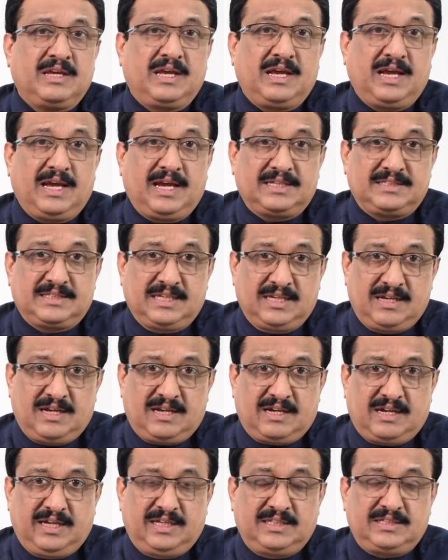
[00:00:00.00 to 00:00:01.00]
As
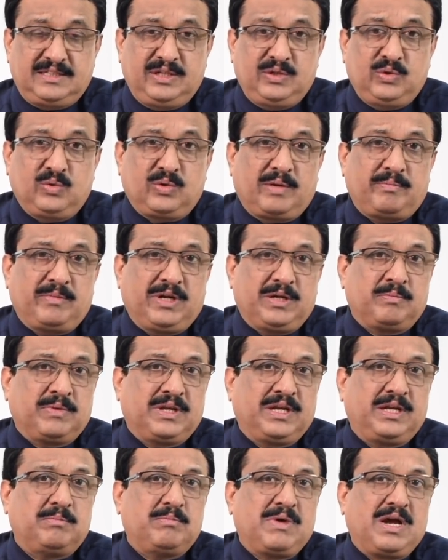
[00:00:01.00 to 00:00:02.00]
NRIs, you remit
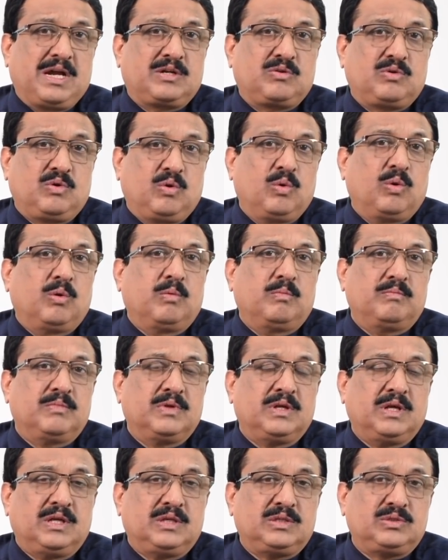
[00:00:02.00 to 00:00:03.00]
money back home.
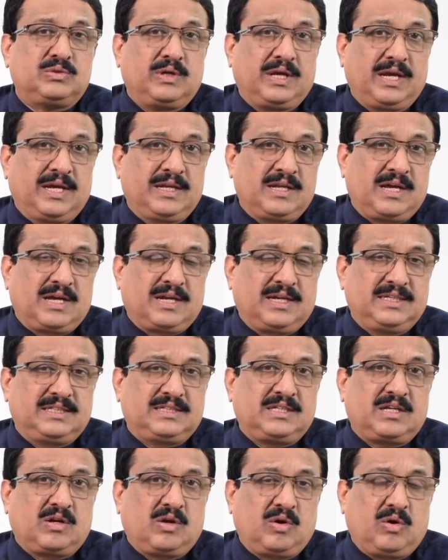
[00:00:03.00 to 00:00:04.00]
So
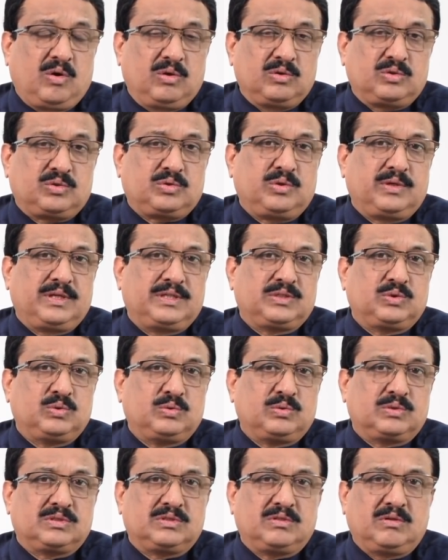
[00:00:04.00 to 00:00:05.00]
NRIs are also a
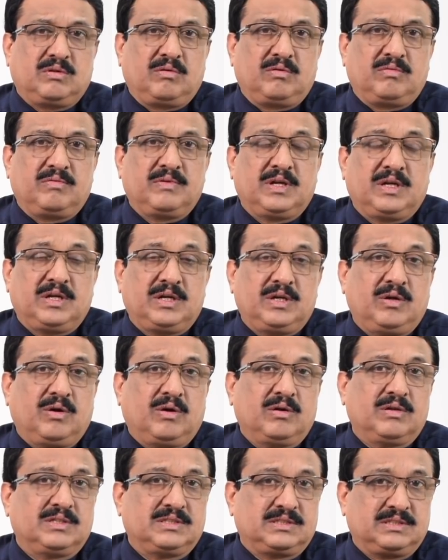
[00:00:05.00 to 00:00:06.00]
source of
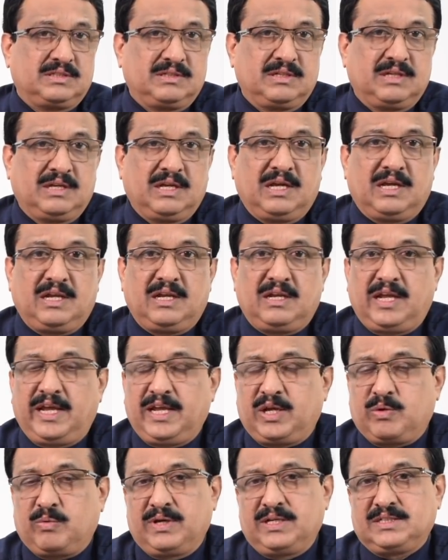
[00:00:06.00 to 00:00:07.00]
dollars.
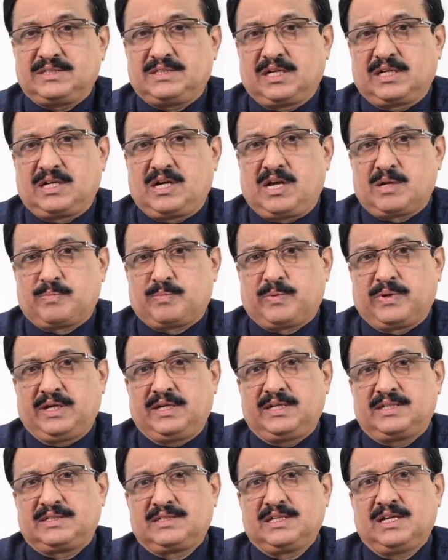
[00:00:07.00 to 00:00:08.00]
Likewise, the
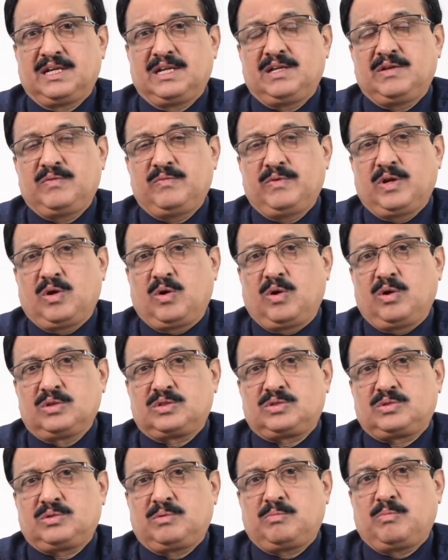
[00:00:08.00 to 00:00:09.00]
corporates will
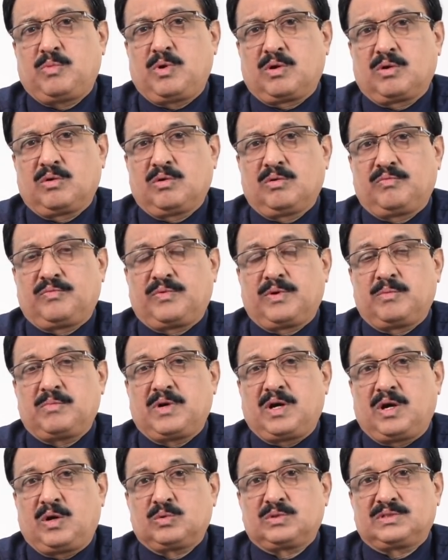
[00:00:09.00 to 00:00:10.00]
also borrow from
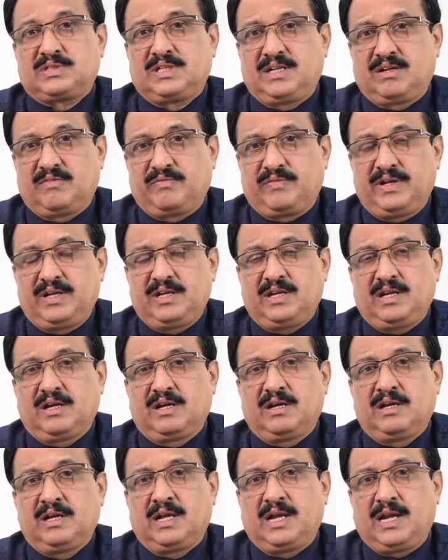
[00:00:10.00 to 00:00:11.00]
outside of
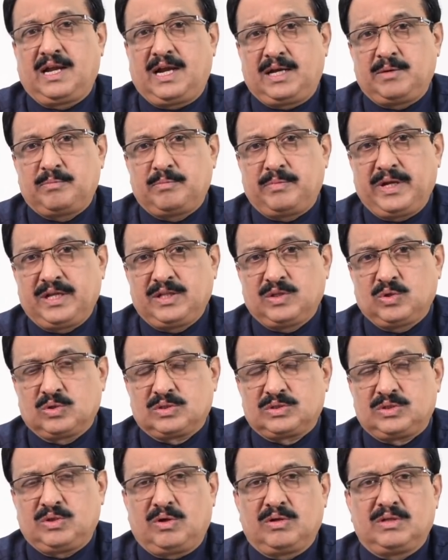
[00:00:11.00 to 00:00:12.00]
India and bring
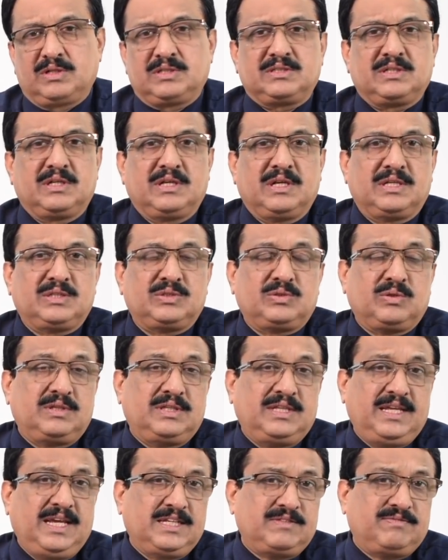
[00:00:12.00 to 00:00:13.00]
those dollars. So
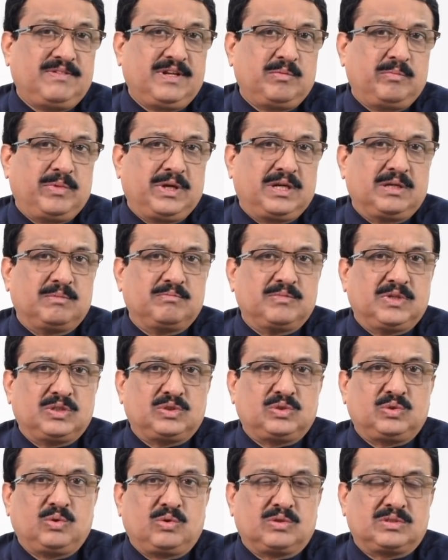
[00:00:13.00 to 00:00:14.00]
these will become the
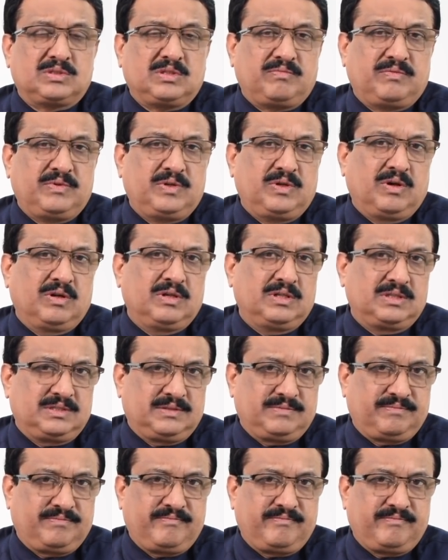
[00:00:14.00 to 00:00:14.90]
source of dollars.